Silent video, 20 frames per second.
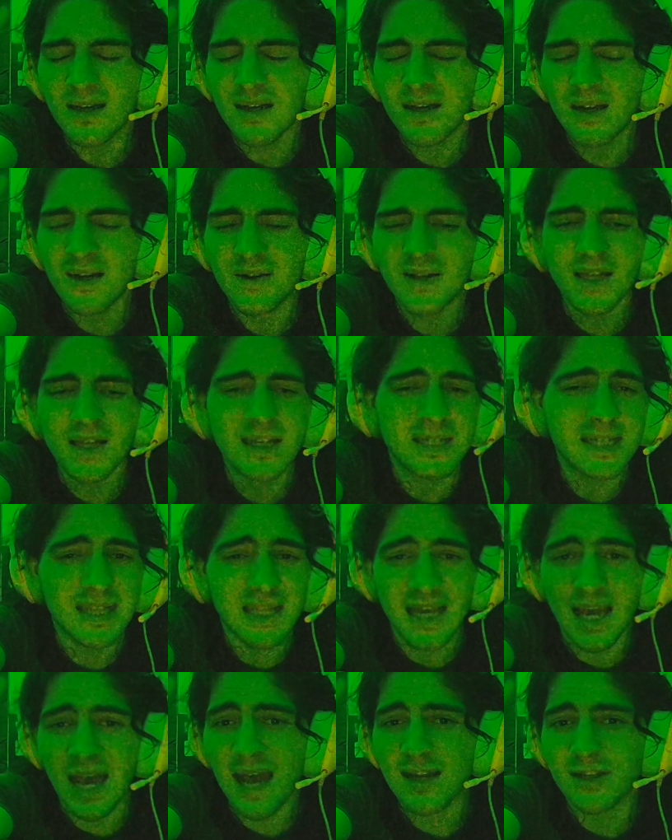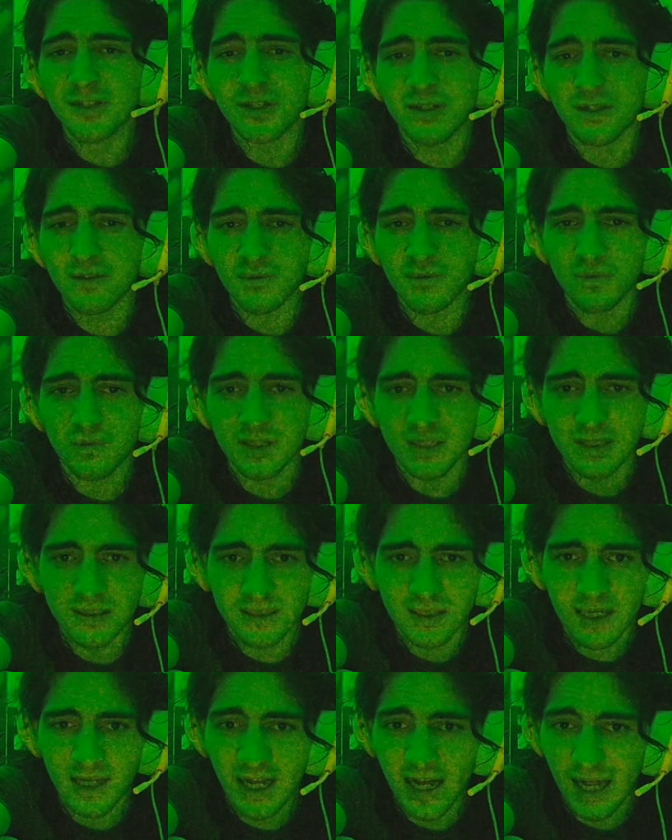I'll get to the action and
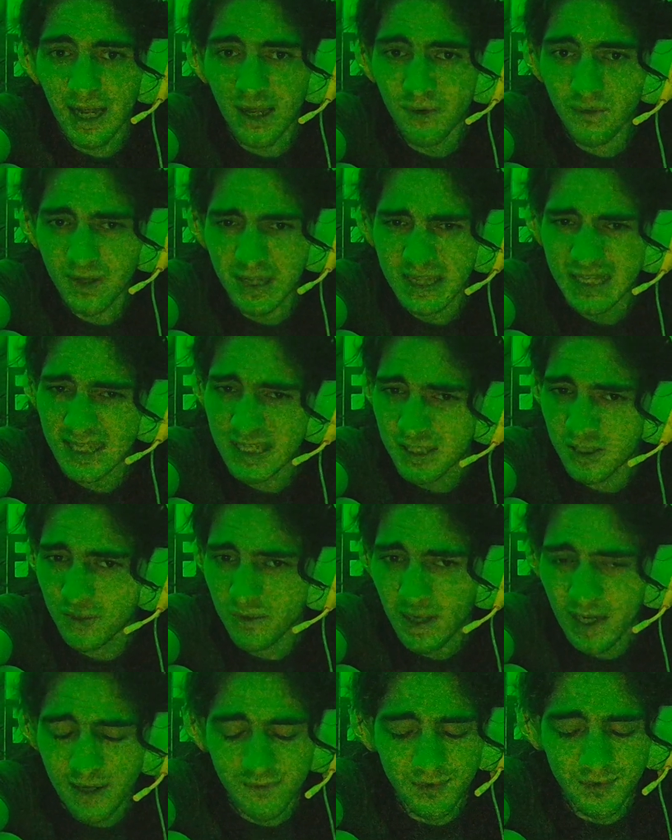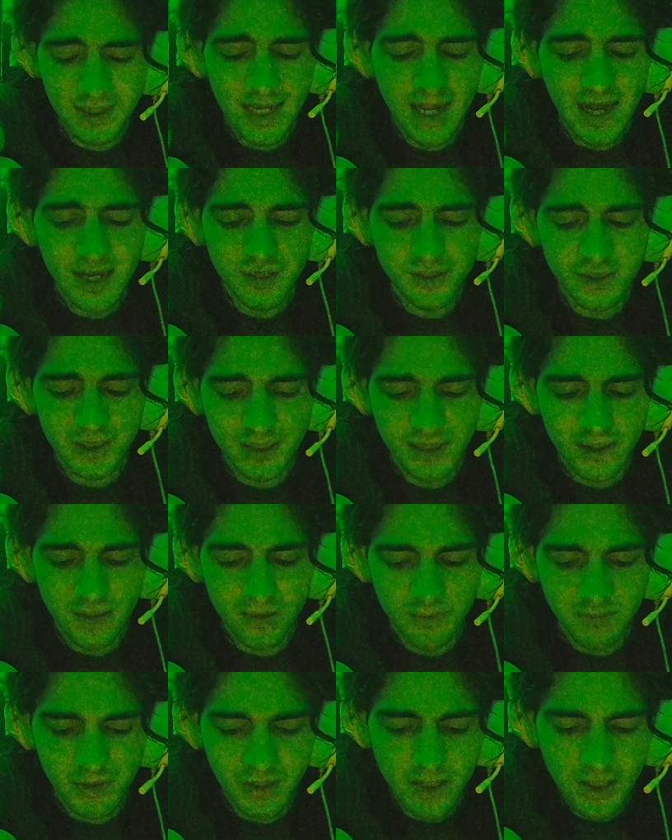the issue I have with the action later,
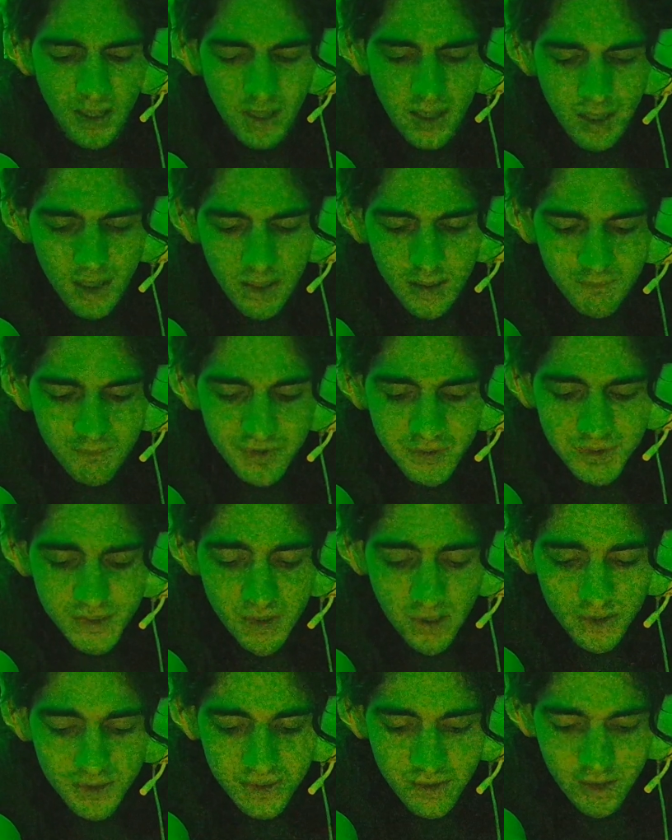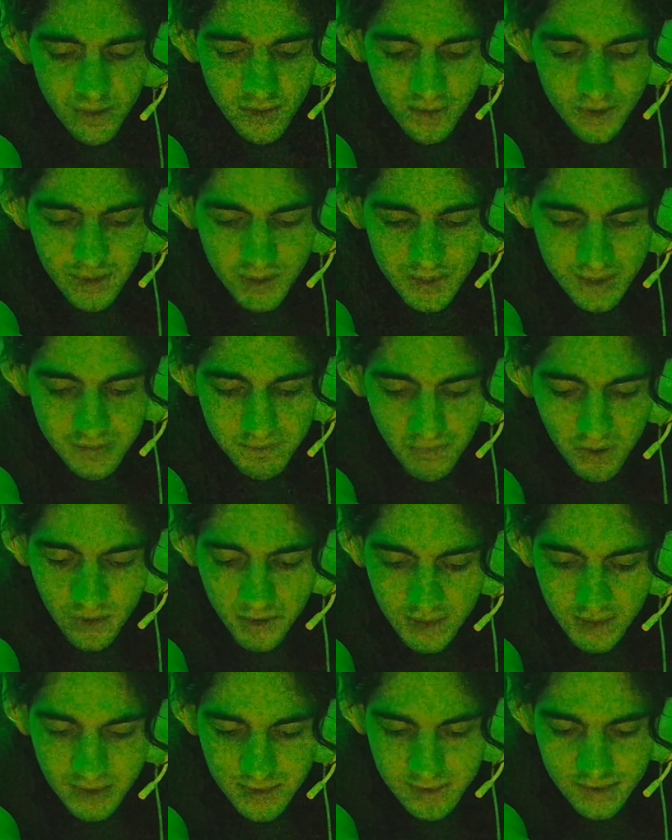but Bill Skarsgård is
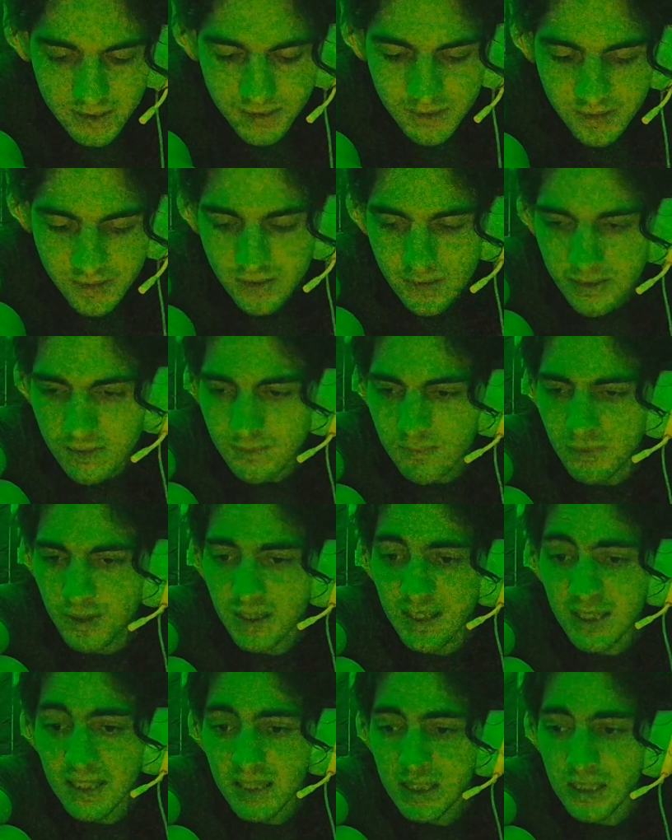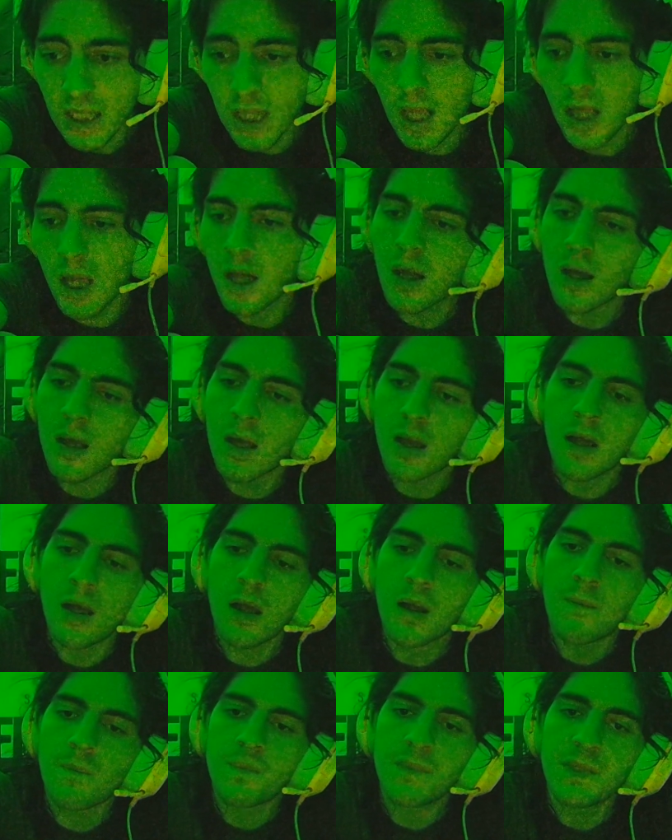Marquis.
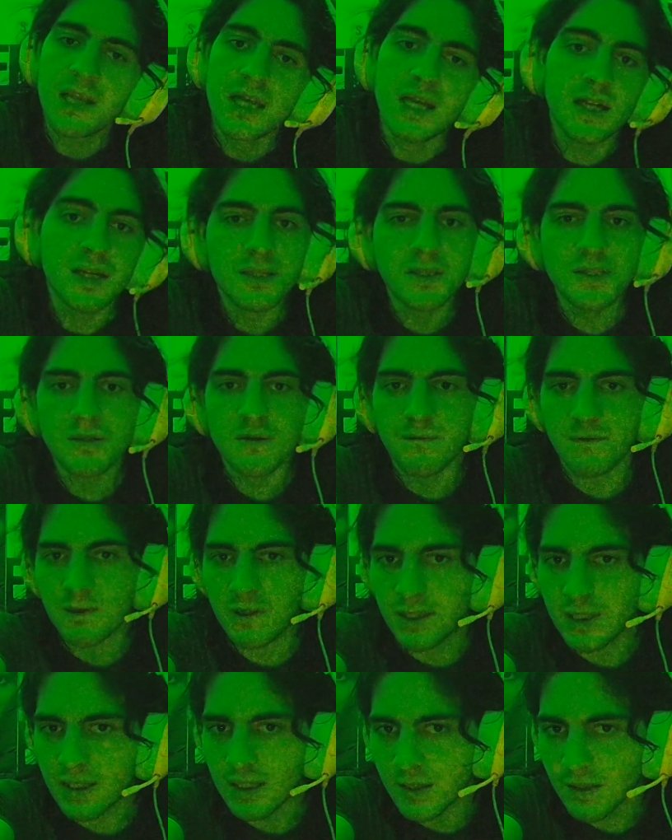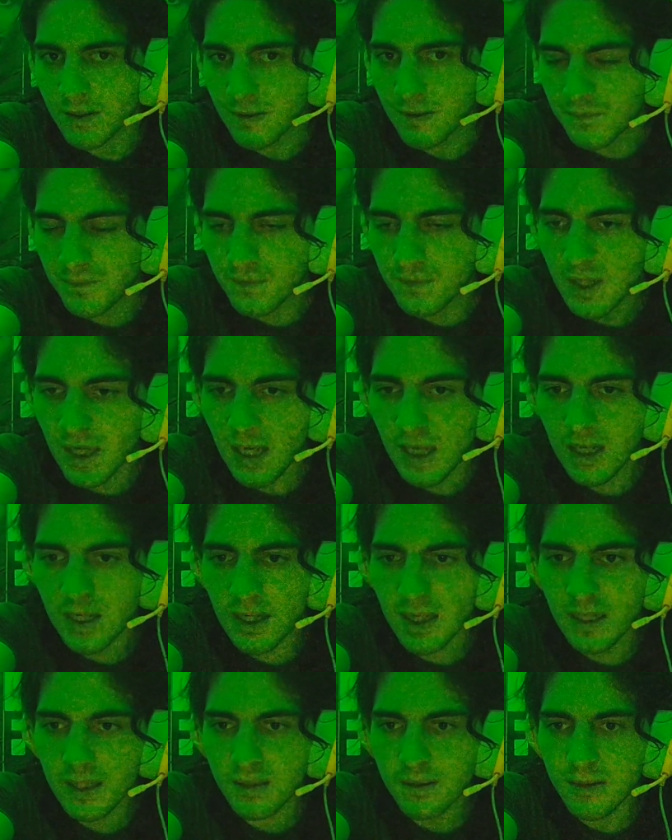He is your villain here, and
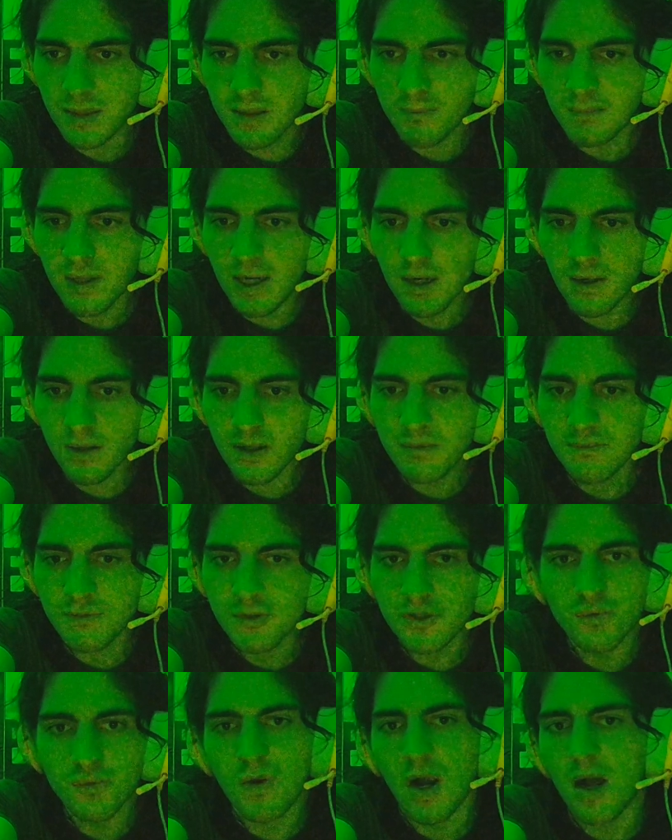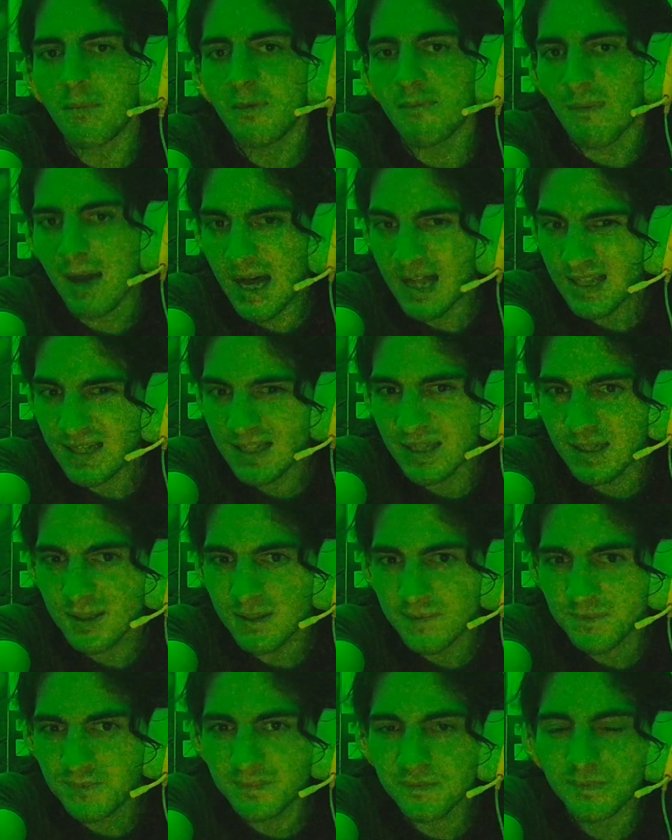I'd compare him to Rami Malek
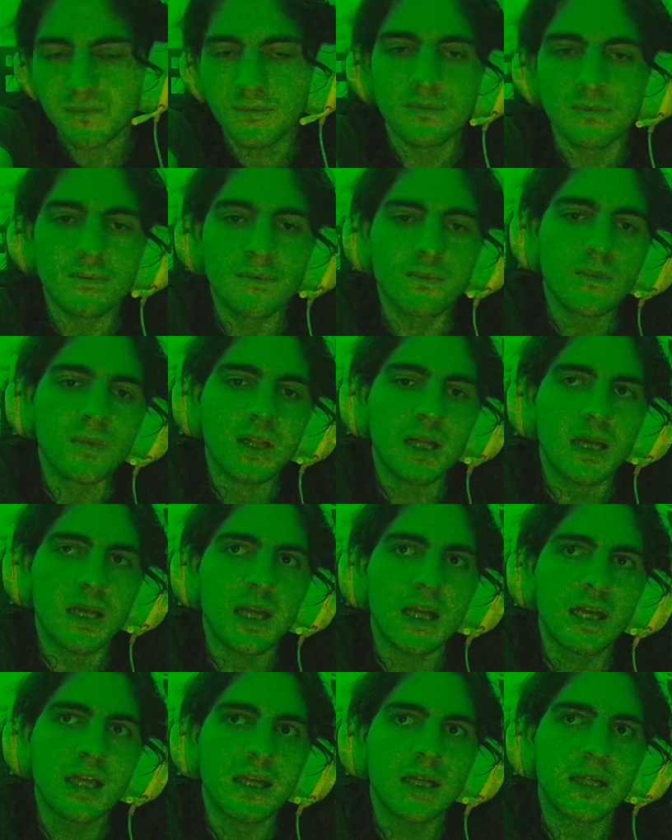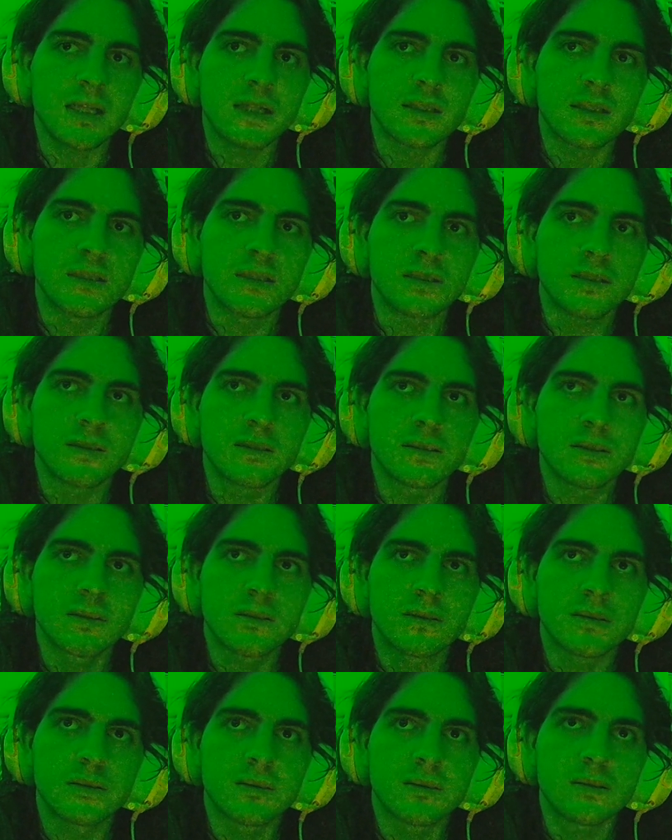in
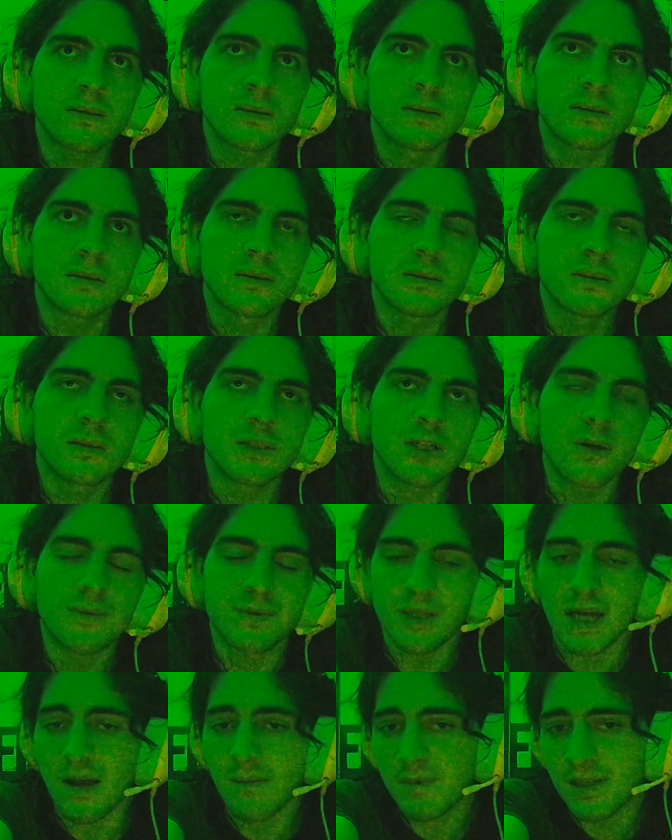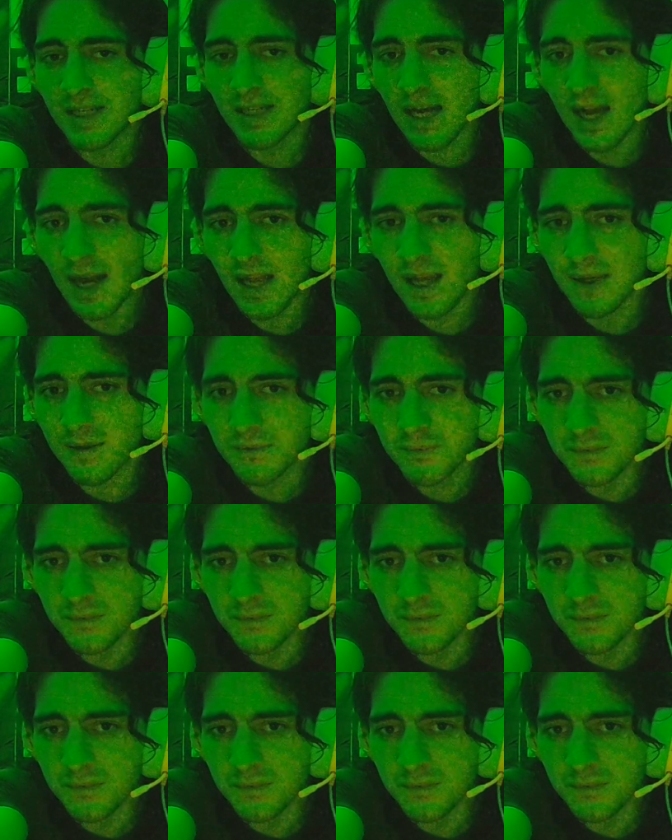No Time to Die,